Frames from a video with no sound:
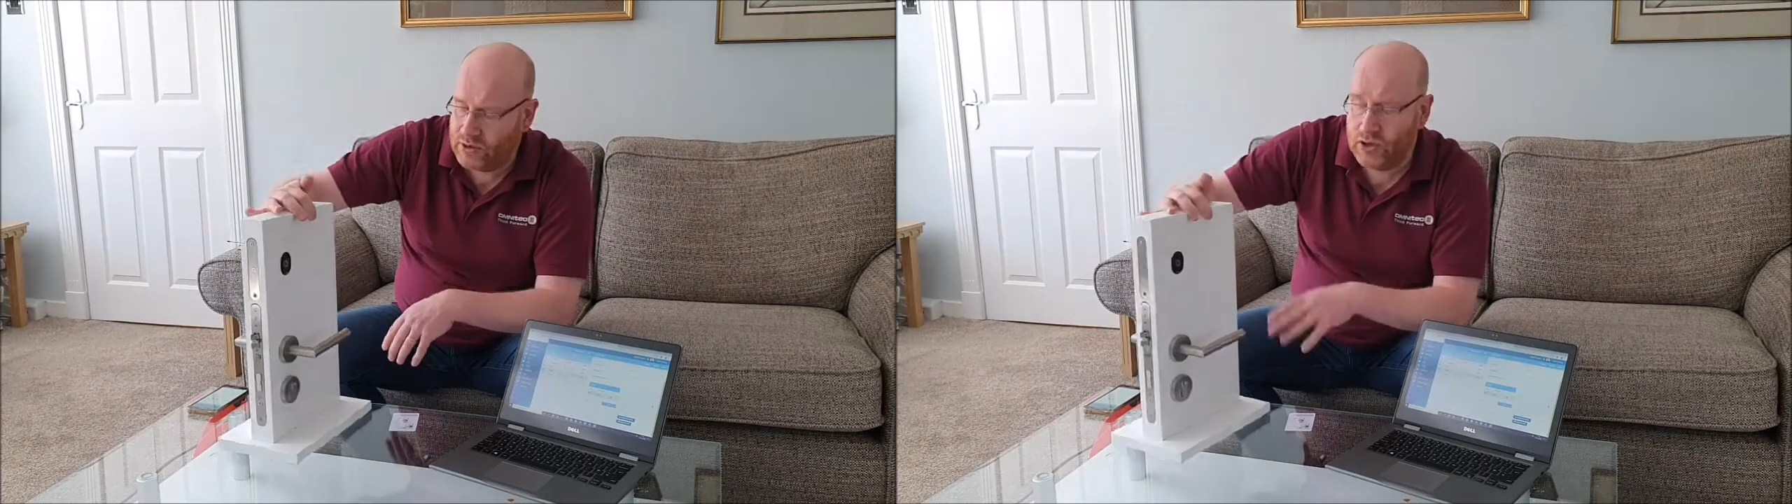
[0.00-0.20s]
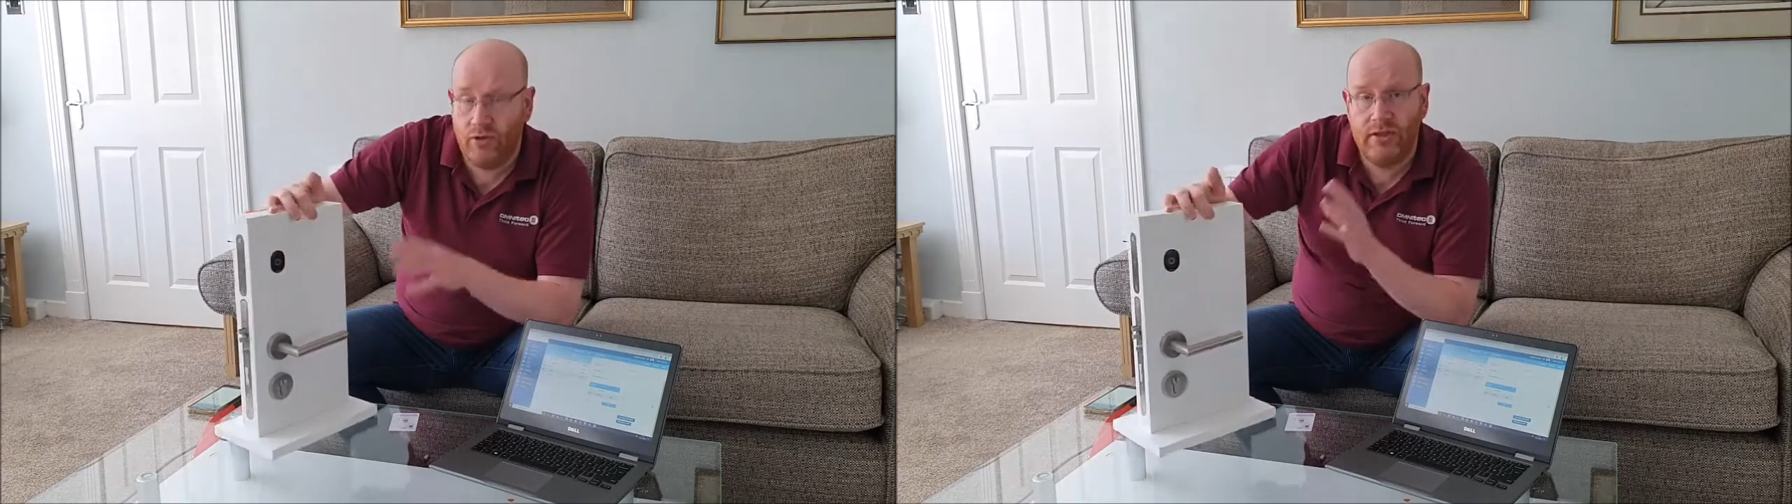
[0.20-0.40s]

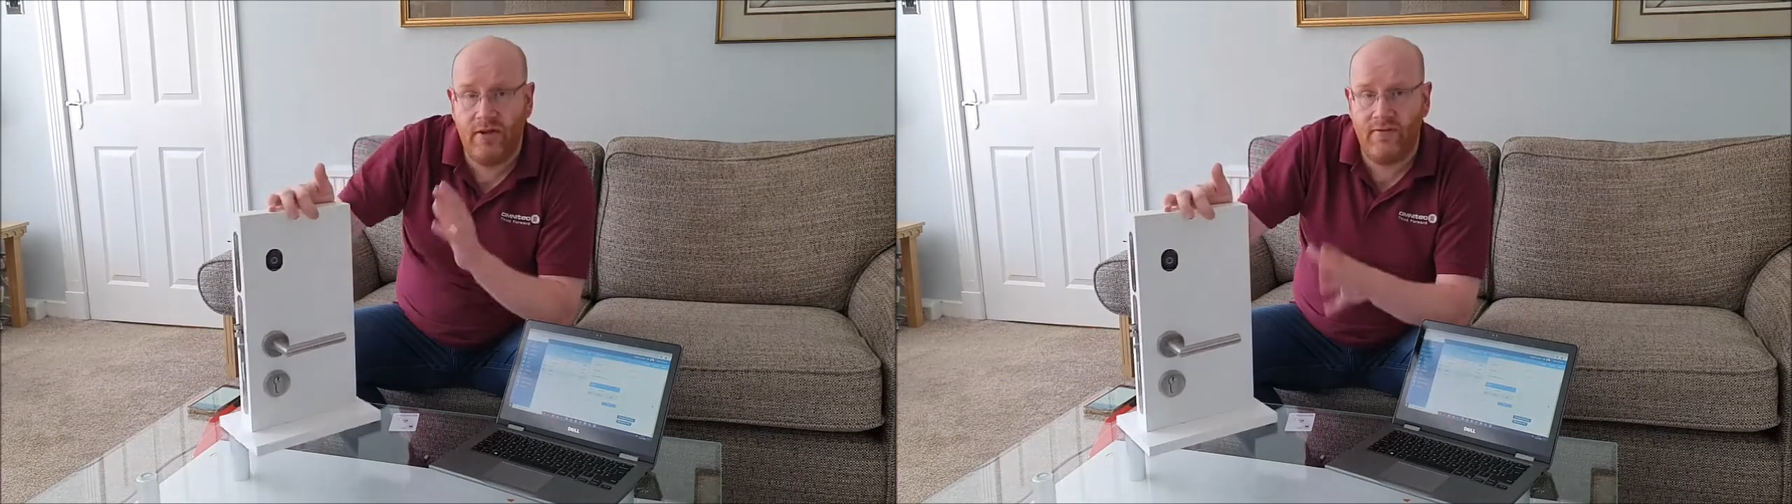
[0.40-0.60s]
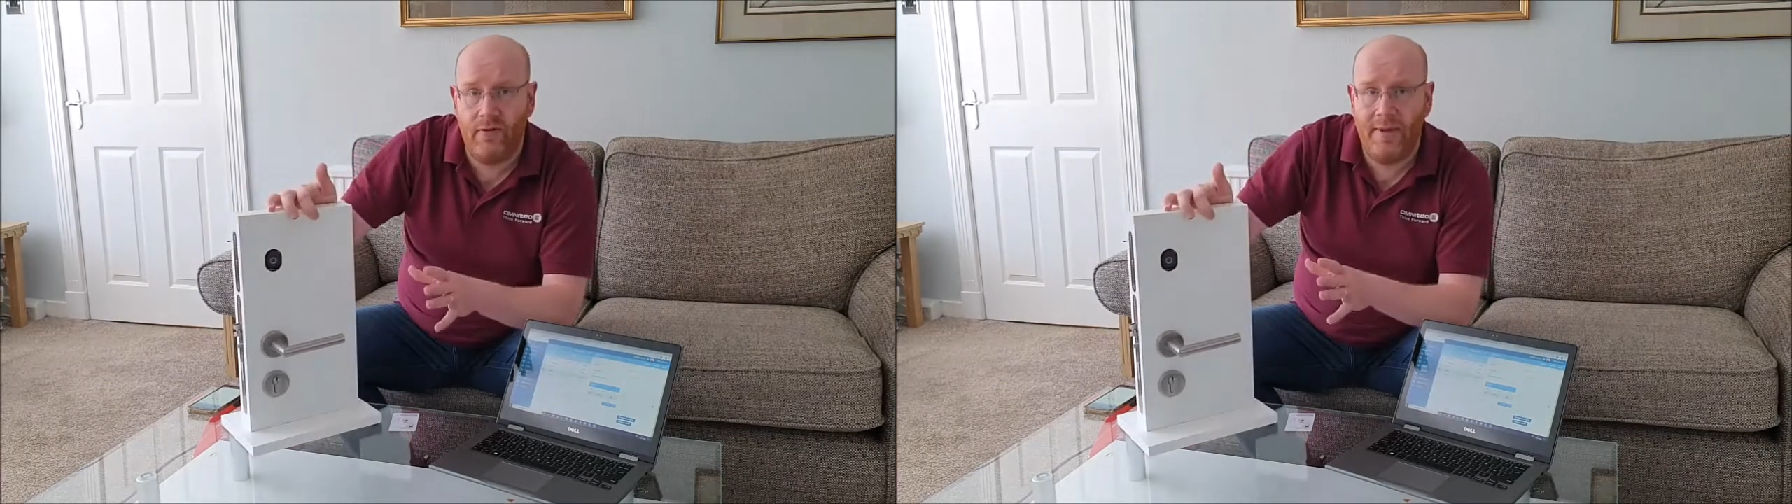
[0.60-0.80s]
just cut
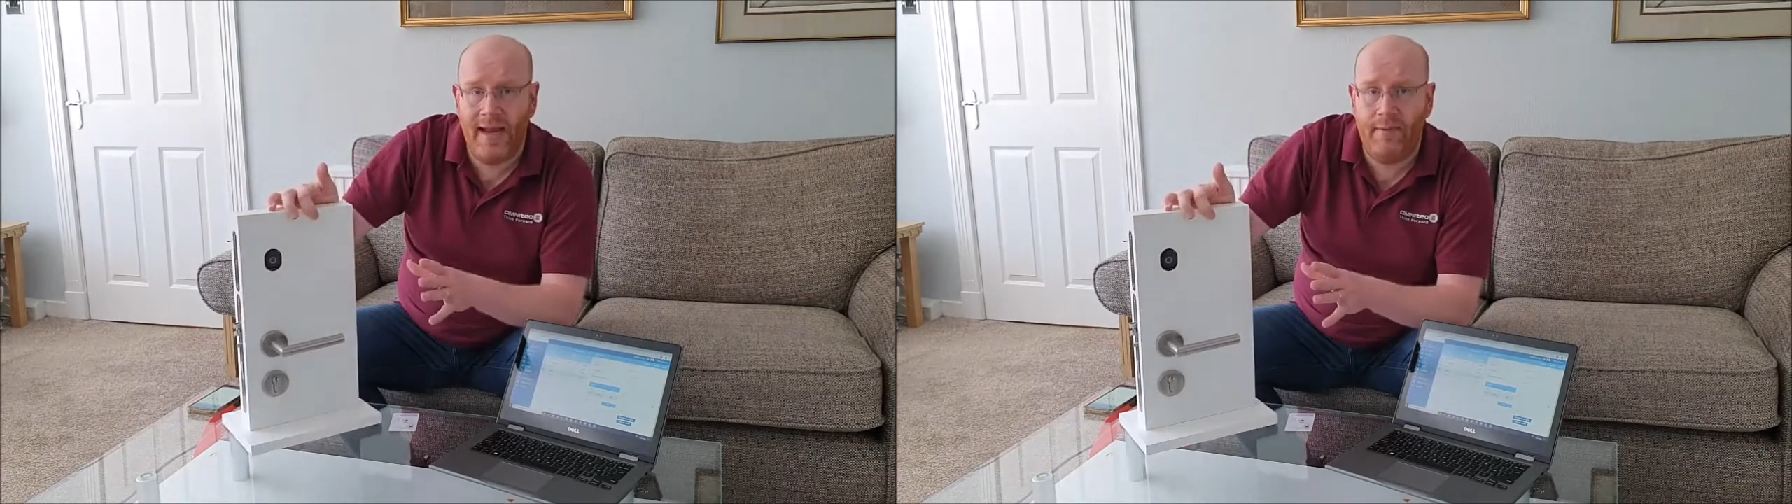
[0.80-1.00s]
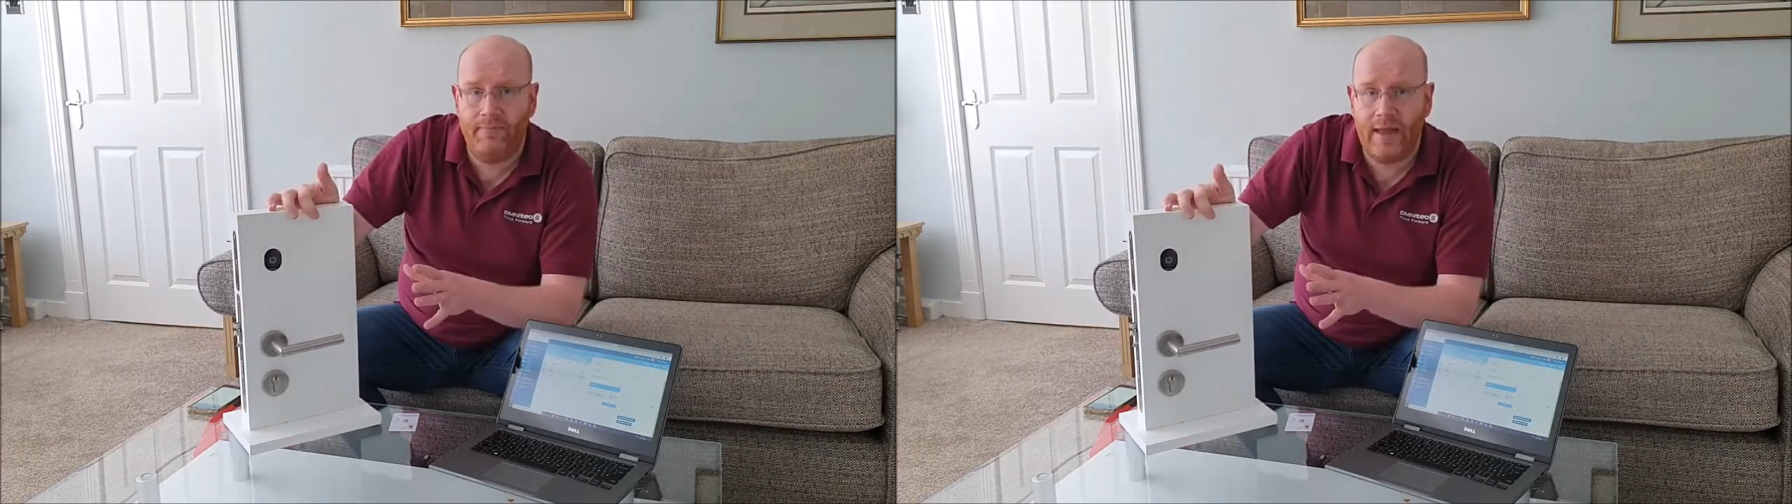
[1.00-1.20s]
off for a
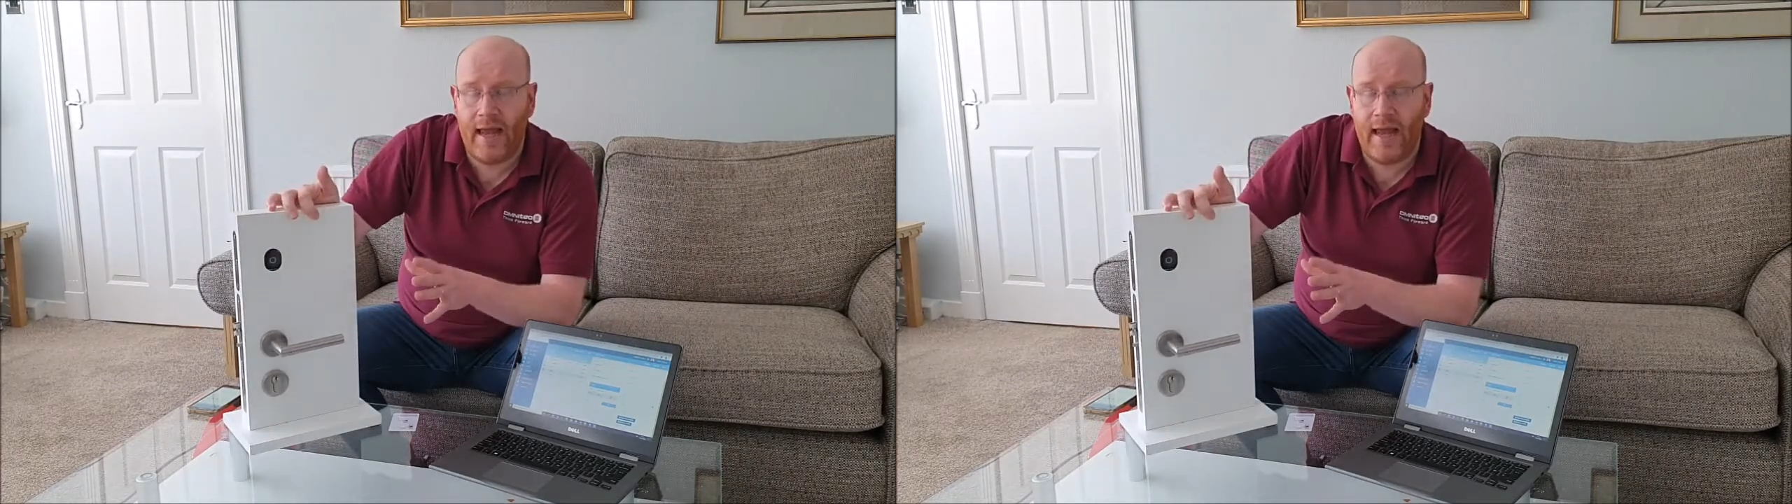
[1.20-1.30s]
minute,